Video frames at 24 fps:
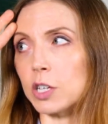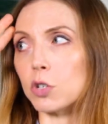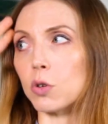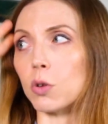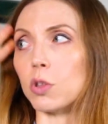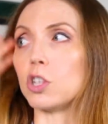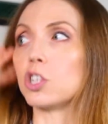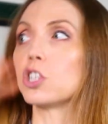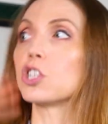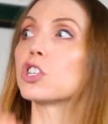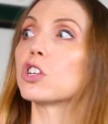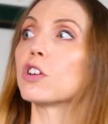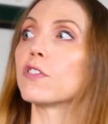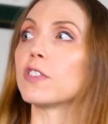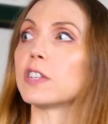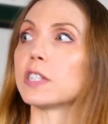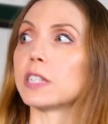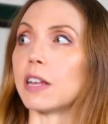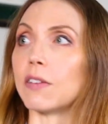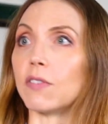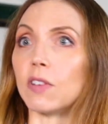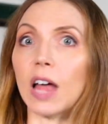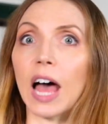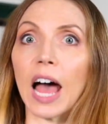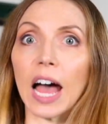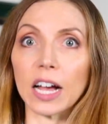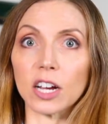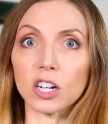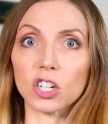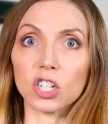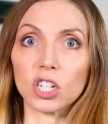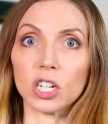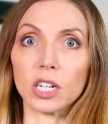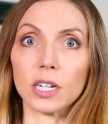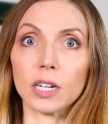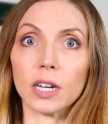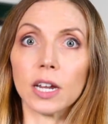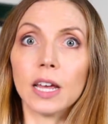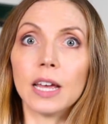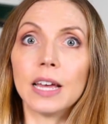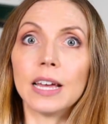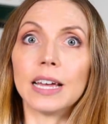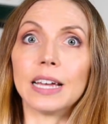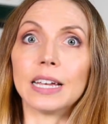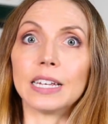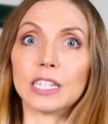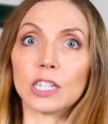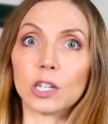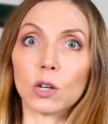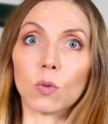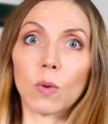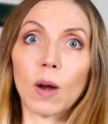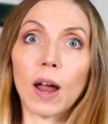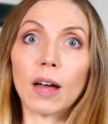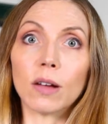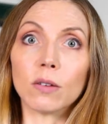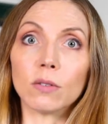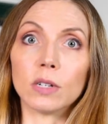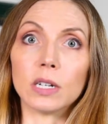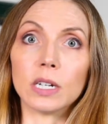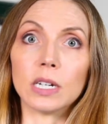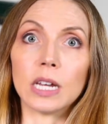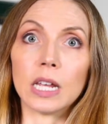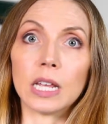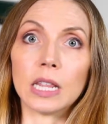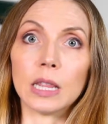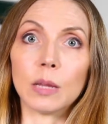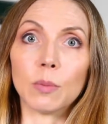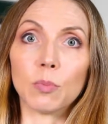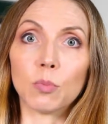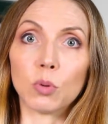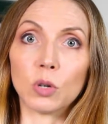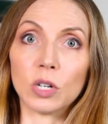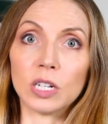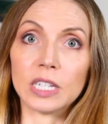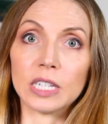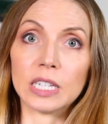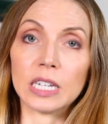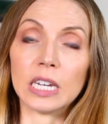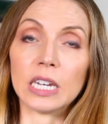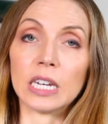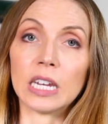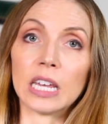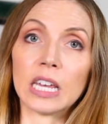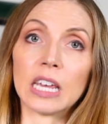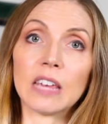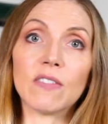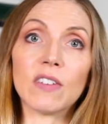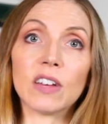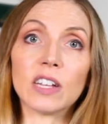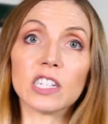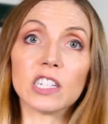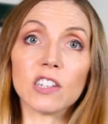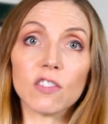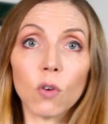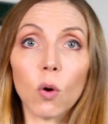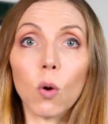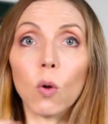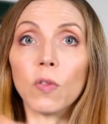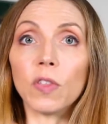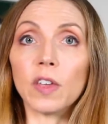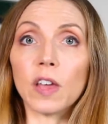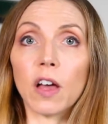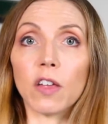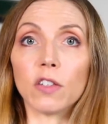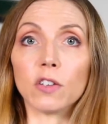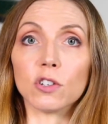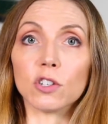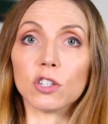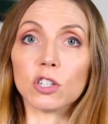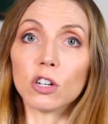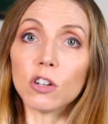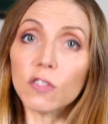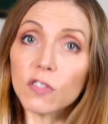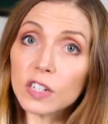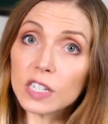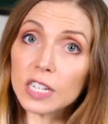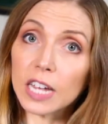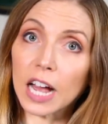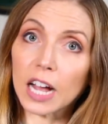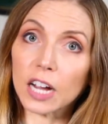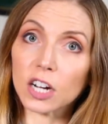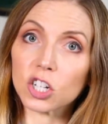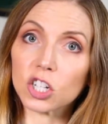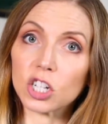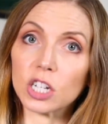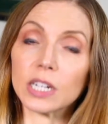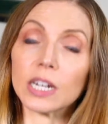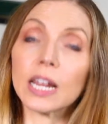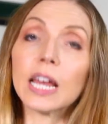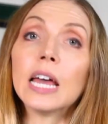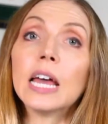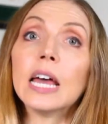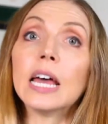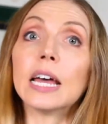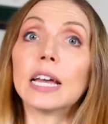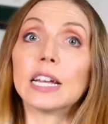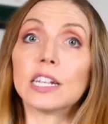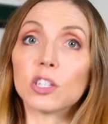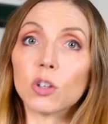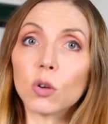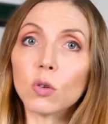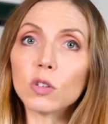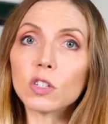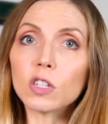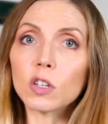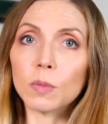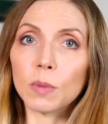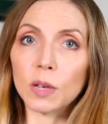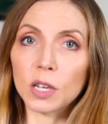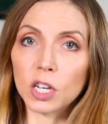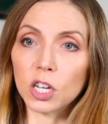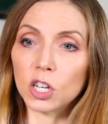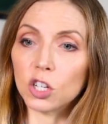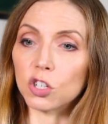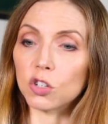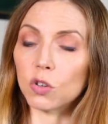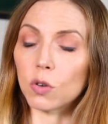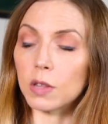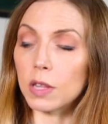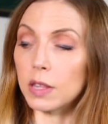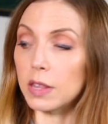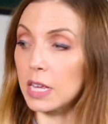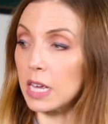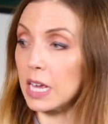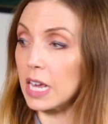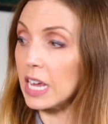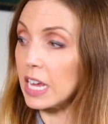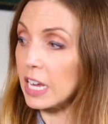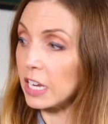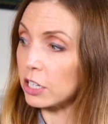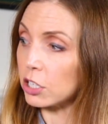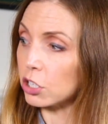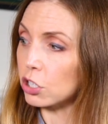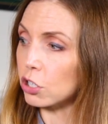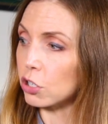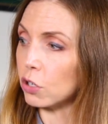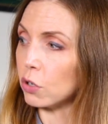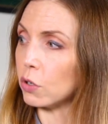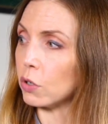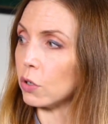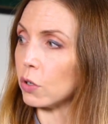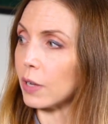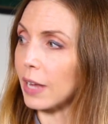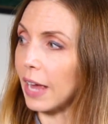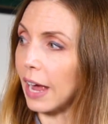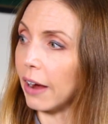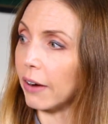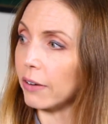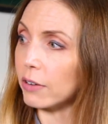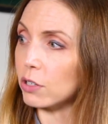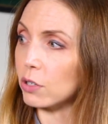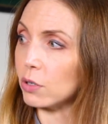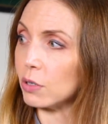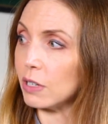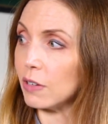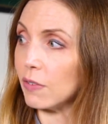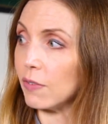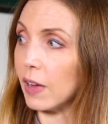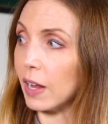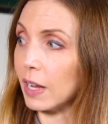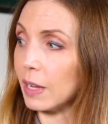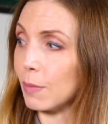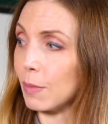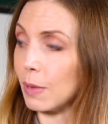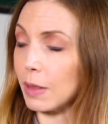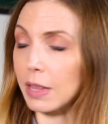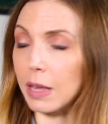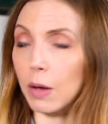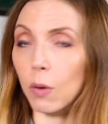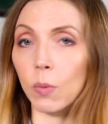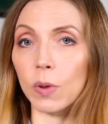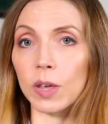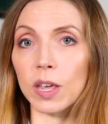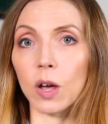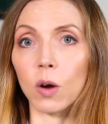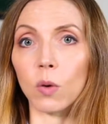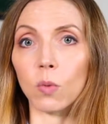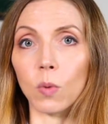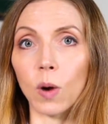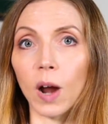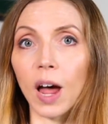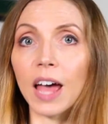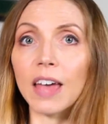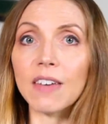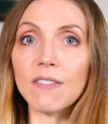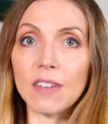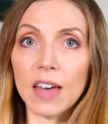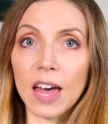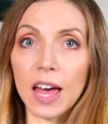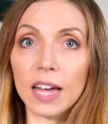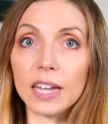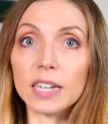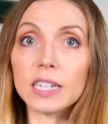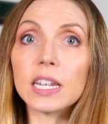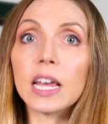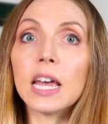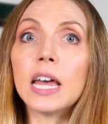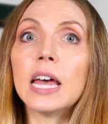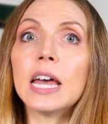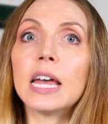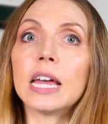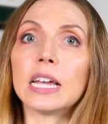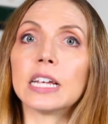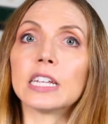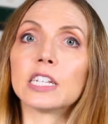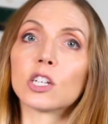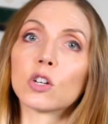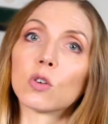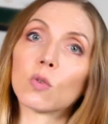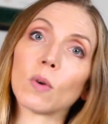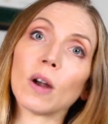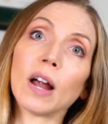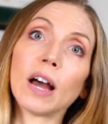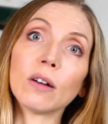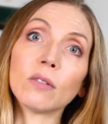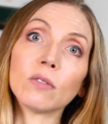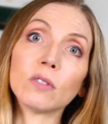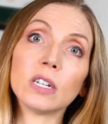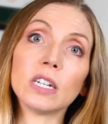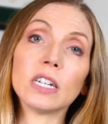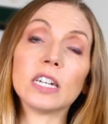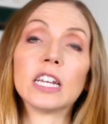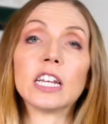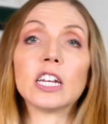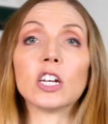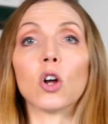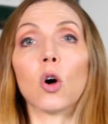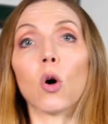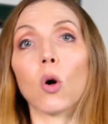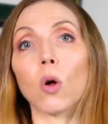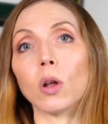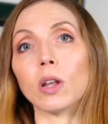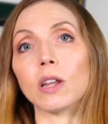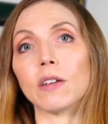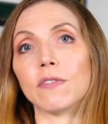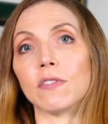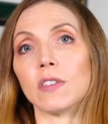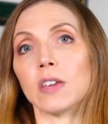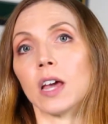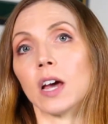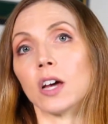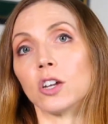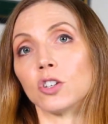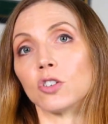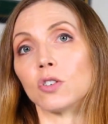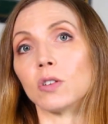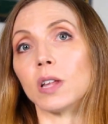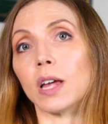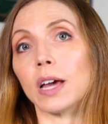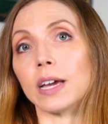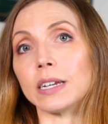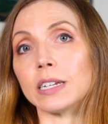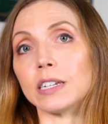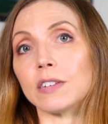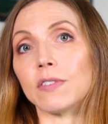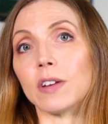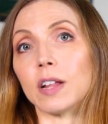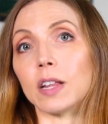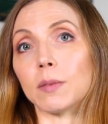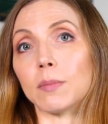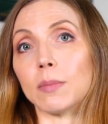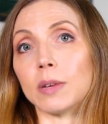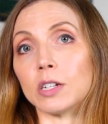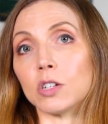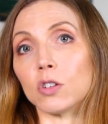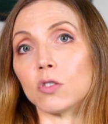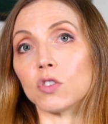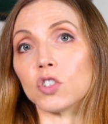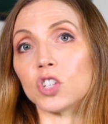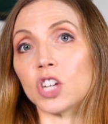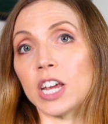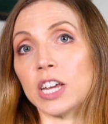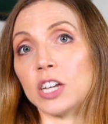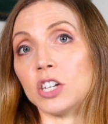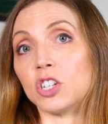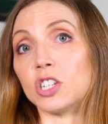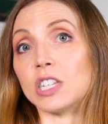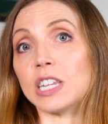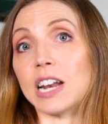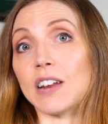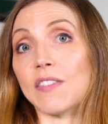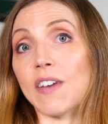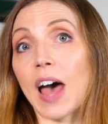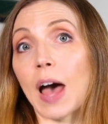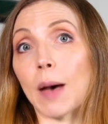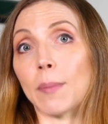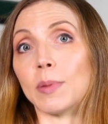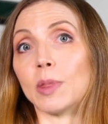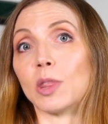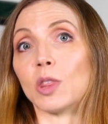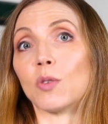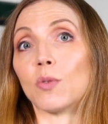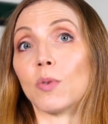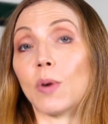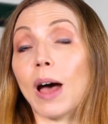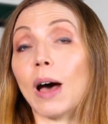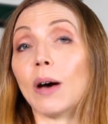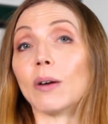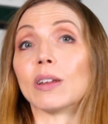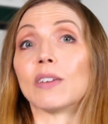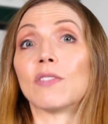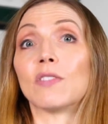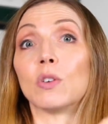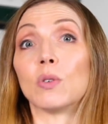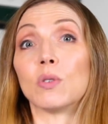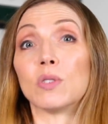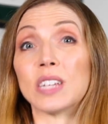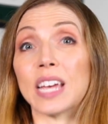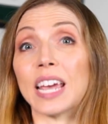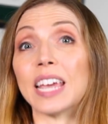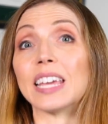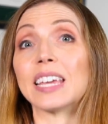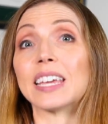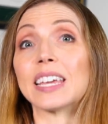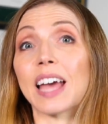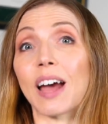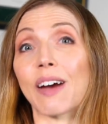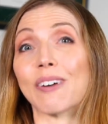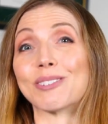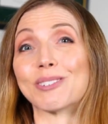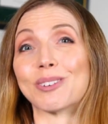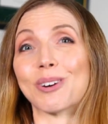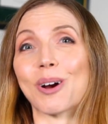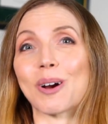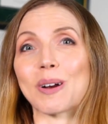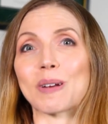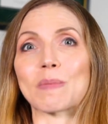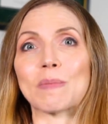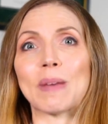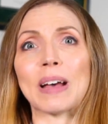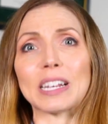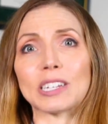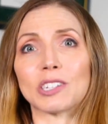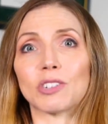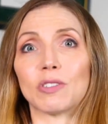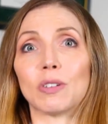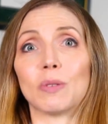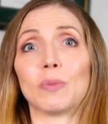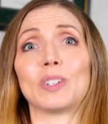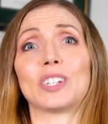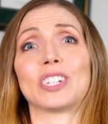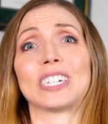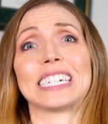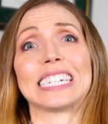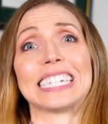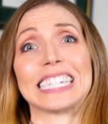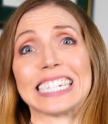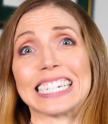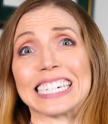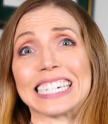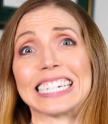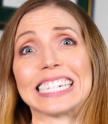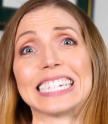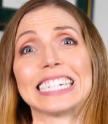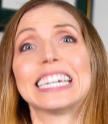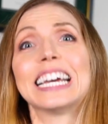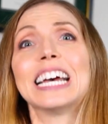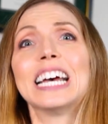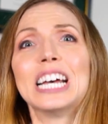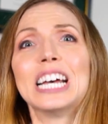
the surface level action is grounded in the preceding events of all the other surface action. It's also making sure that the internal character development that we arrive at is grounded in all of the underlying developmental changes that have happened throughout. If you take character arc mastery, which I cannot